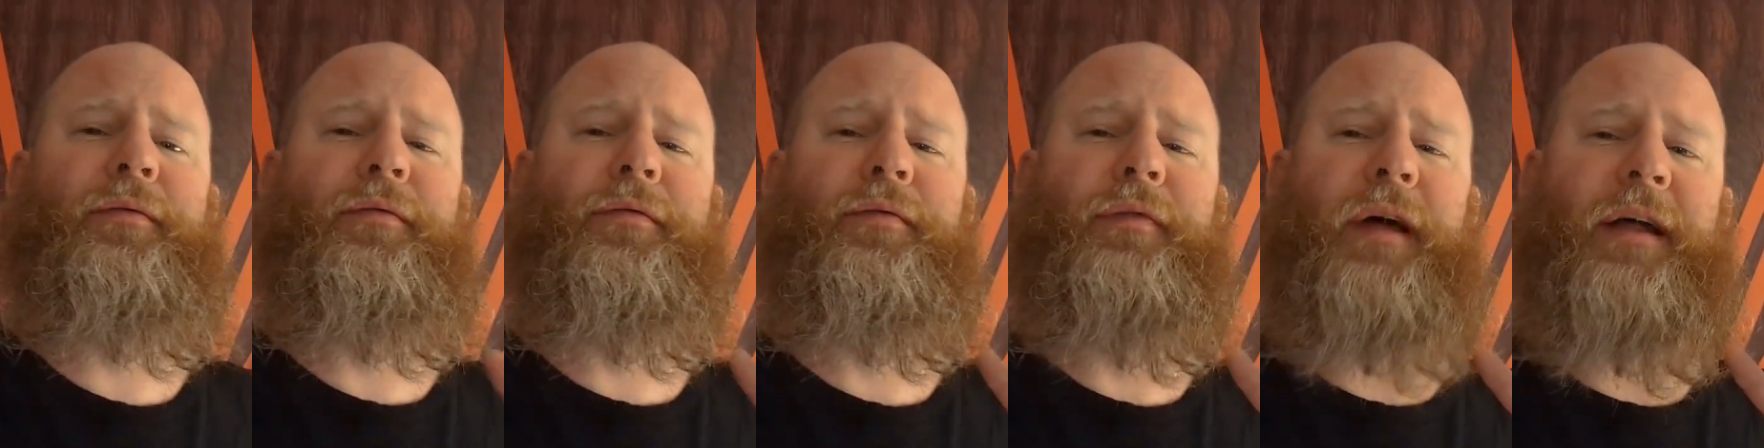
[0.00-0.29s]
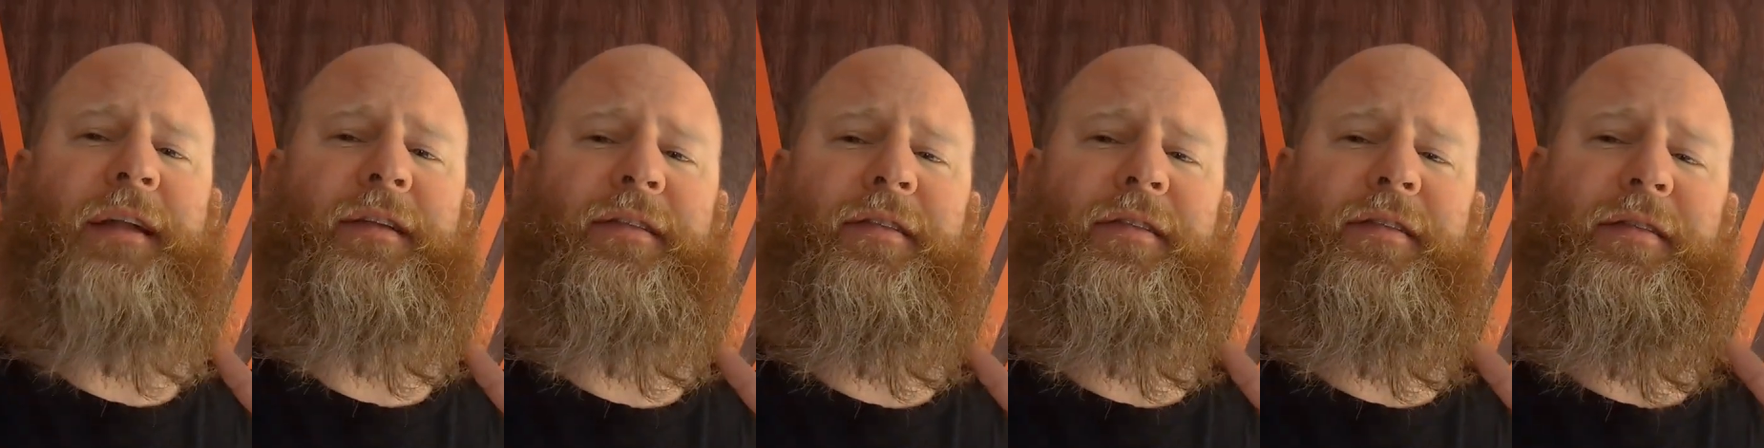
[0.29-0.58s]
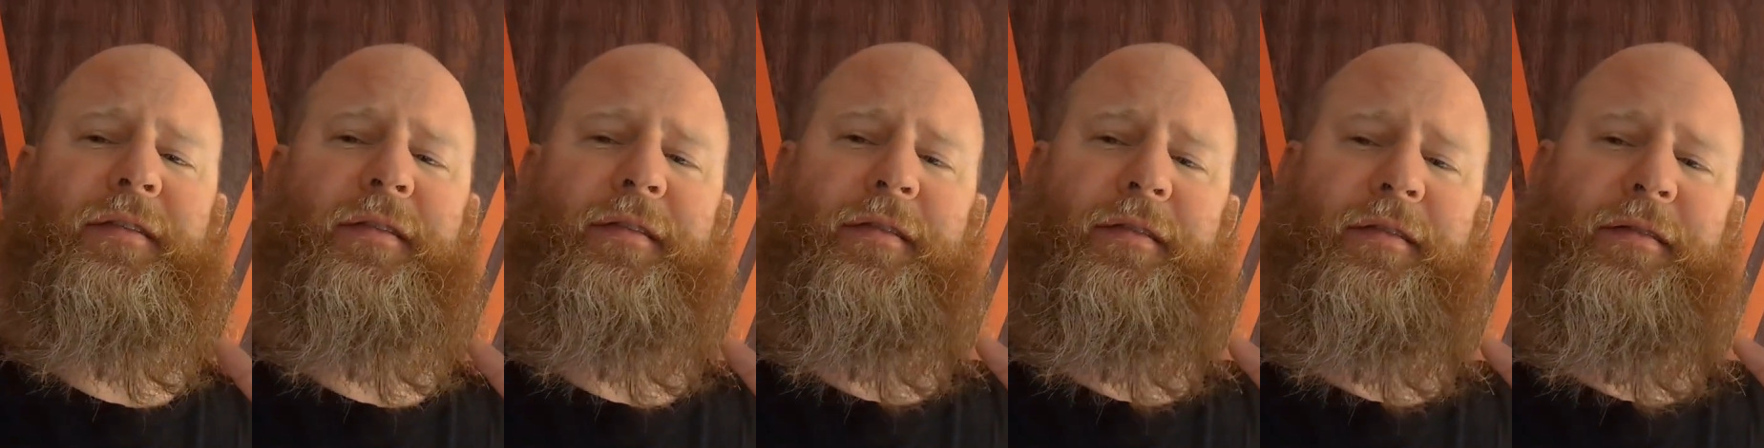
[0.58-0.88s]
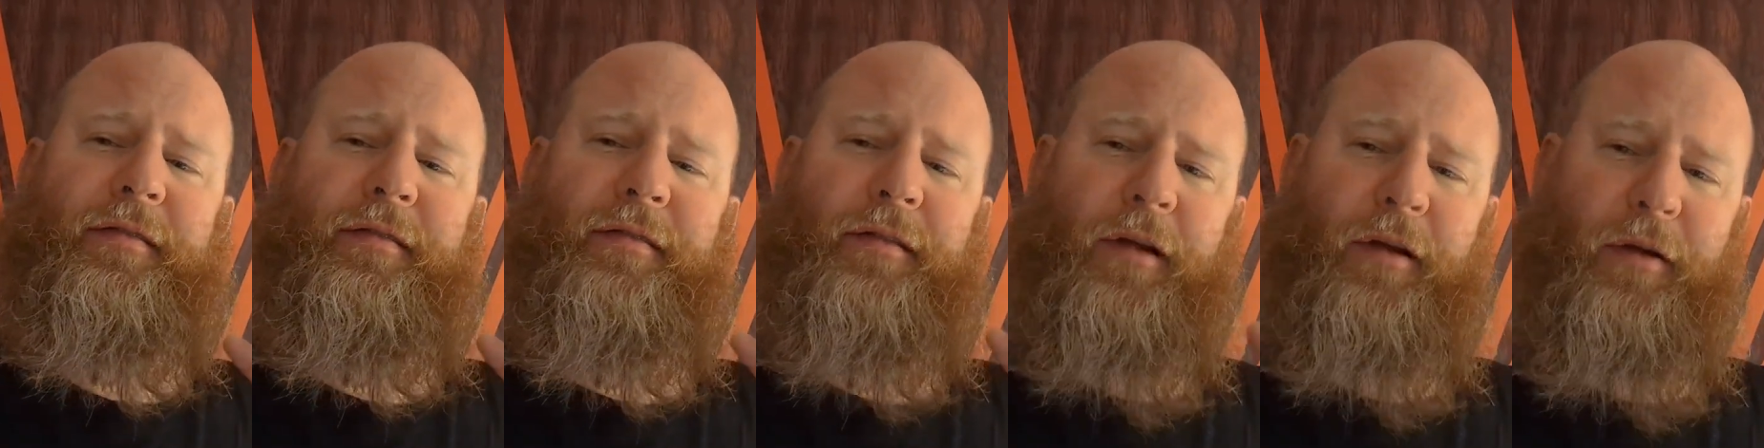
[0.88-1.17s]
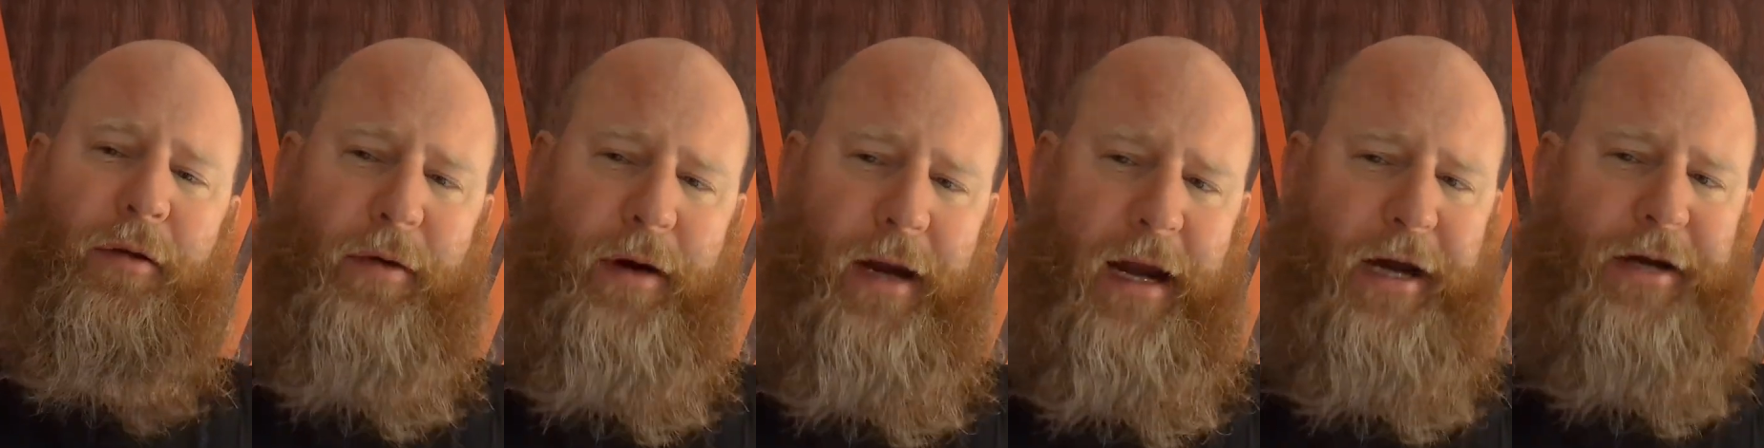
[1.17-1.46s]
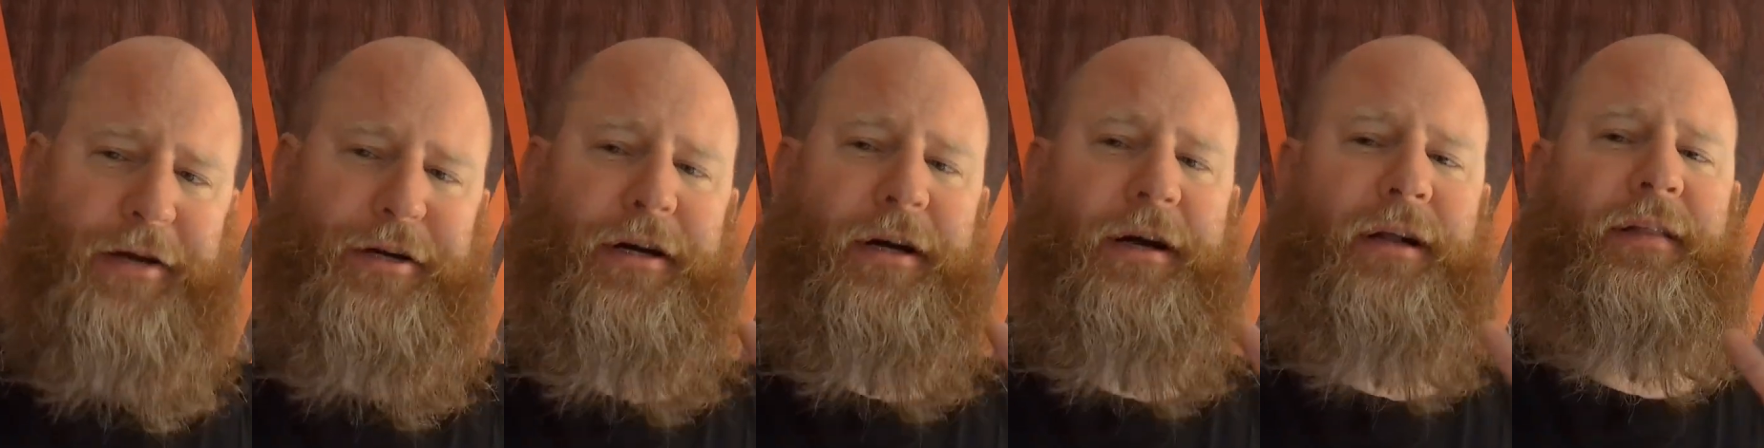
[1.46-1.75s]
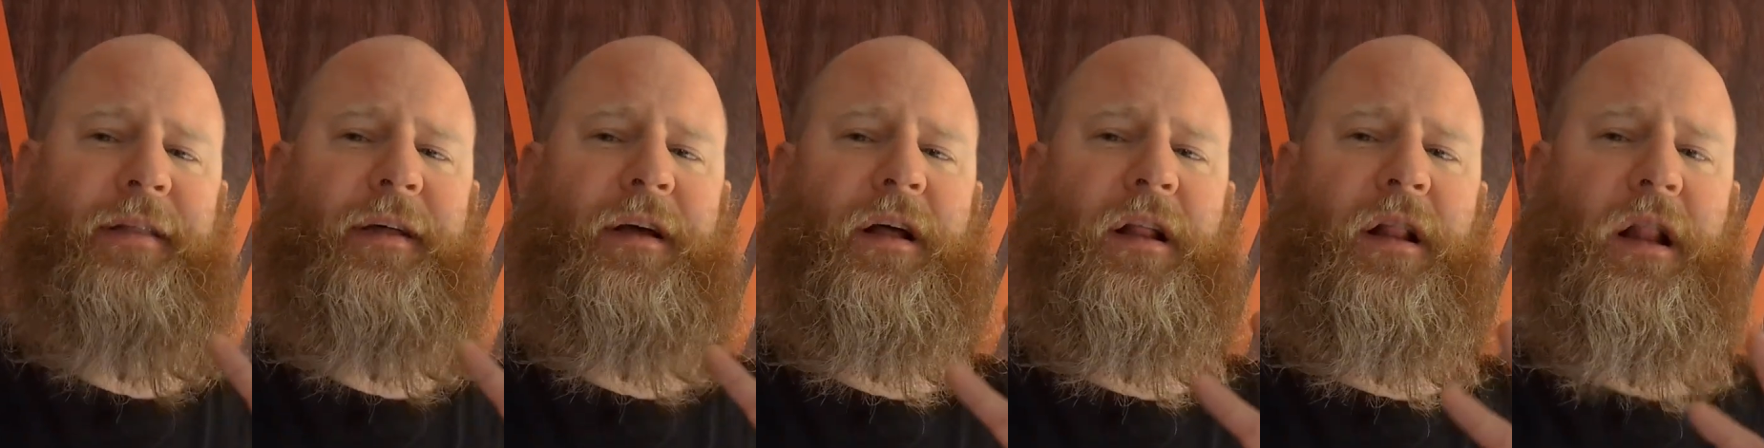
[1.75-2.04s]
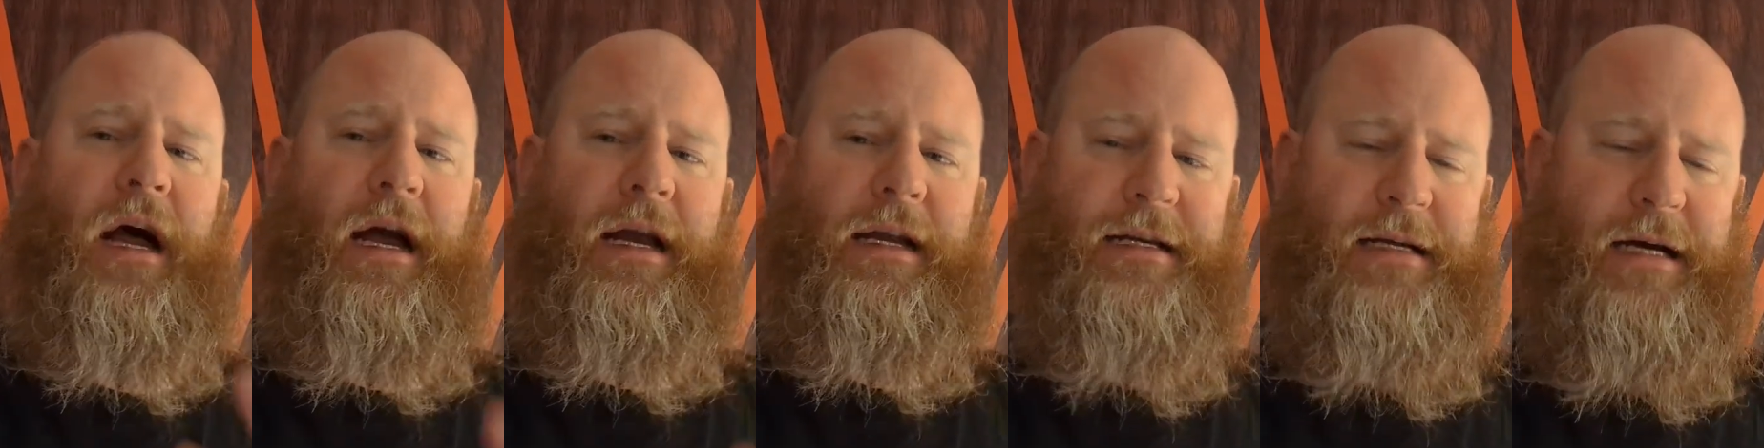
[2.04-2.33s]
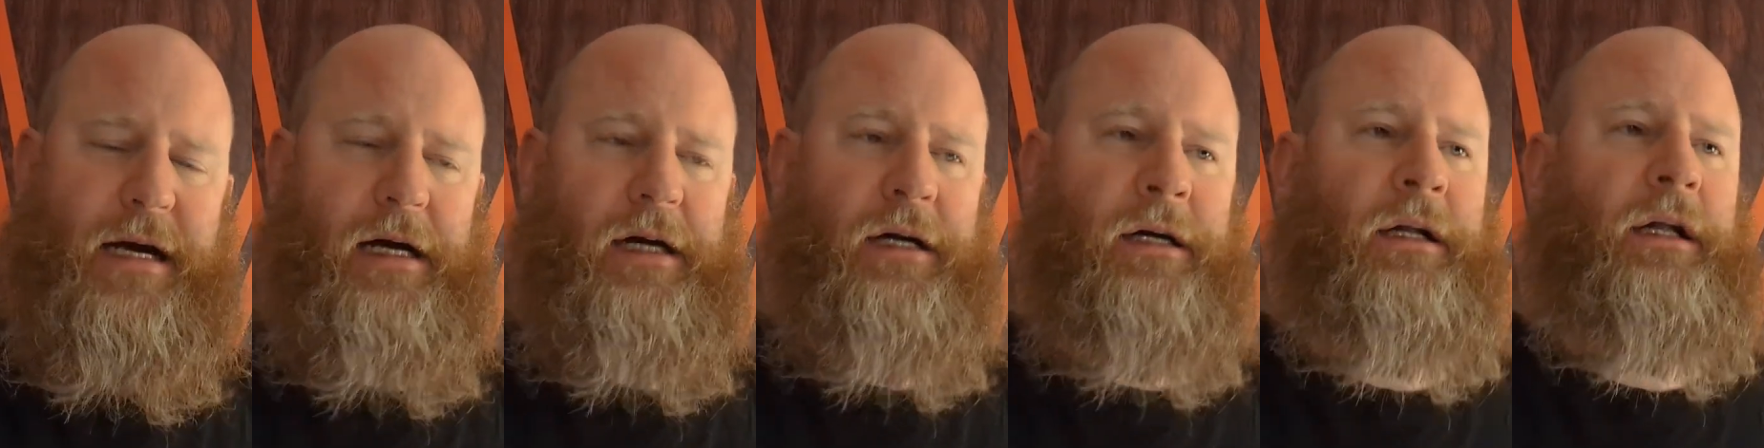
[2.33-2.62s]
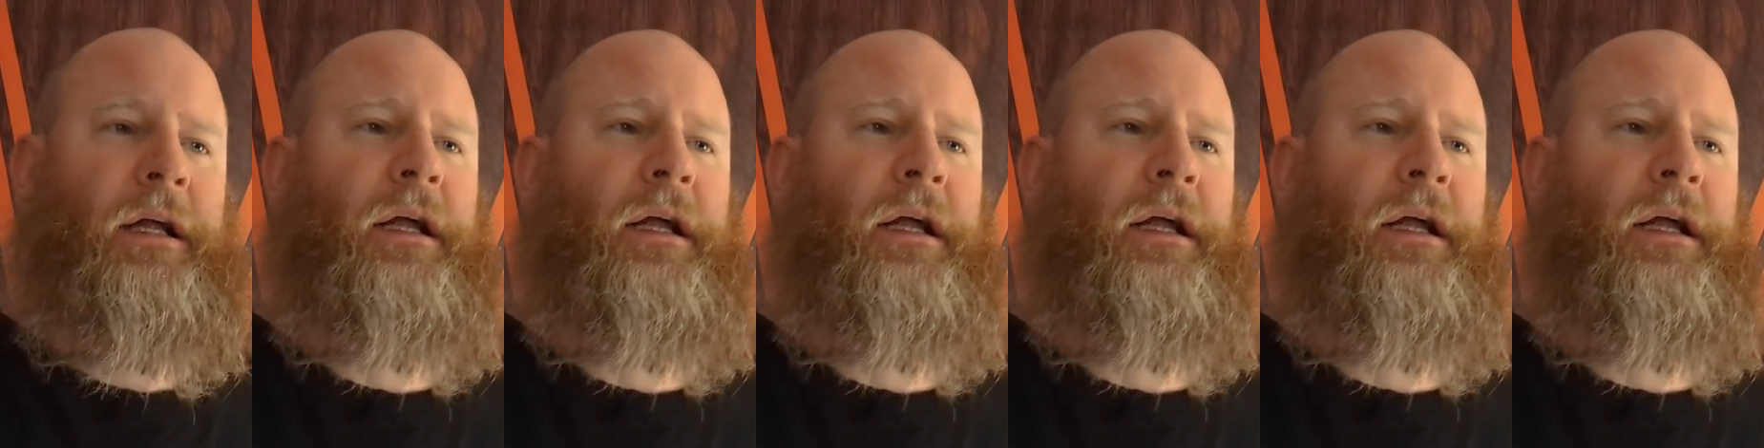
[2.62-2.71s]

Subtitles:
That's the location and the clientele.